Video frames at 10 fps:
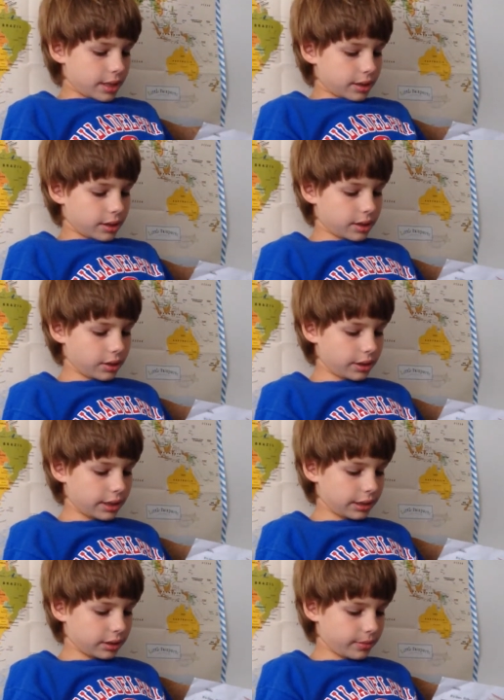See you
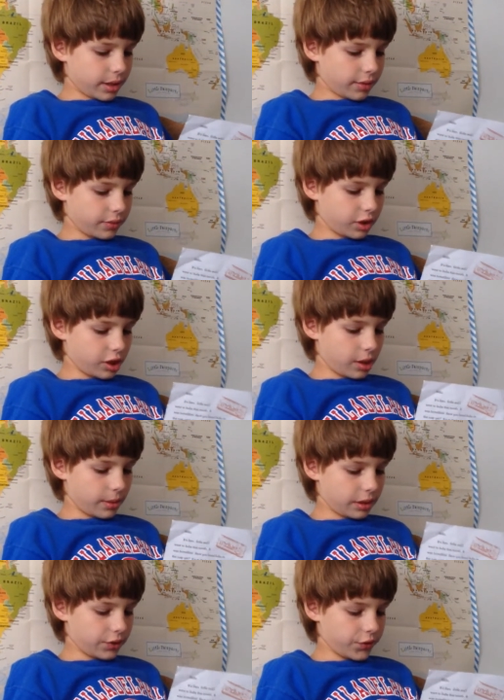next month,
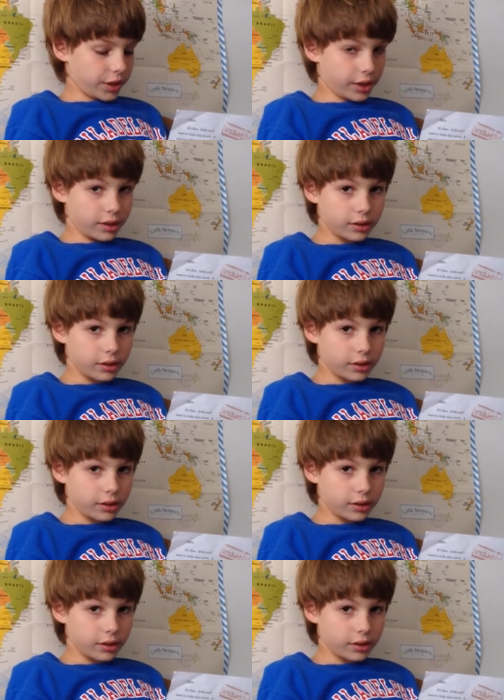Sam and Sofia.